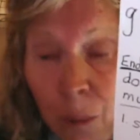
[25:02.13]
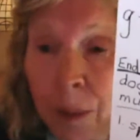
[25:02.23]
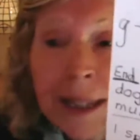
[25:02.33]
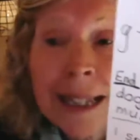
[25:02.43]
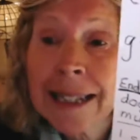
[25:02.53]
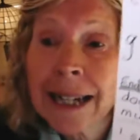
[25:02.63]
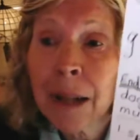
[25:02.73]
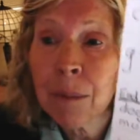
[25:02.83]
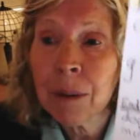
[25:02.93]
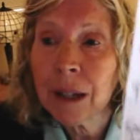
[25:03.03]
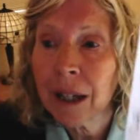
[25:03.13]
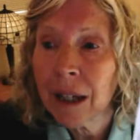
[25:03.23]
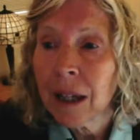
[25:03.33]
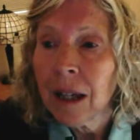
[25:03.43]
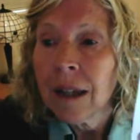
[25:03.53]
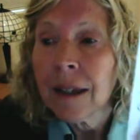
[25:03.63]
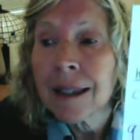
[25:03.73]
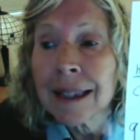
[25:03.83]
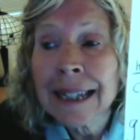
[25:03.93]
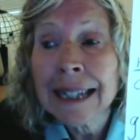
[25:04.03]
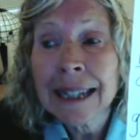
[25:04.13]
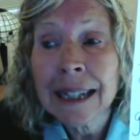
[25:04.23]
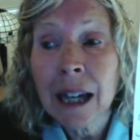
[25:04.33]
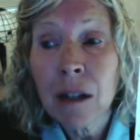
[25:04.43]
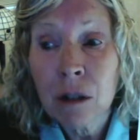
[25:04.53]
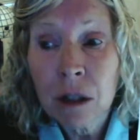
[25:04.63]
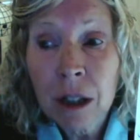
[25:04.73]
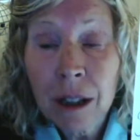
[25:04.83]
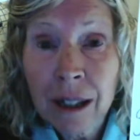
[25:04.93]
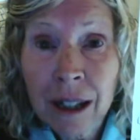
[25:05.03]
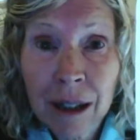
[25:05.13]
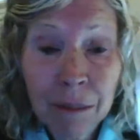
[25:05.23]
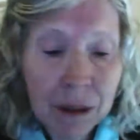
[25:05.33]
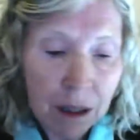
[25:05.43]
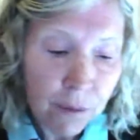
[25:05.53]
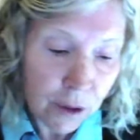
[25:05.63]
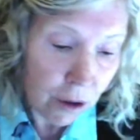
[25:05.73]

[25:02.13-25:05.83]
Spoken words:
We cannot play the C and G game if there's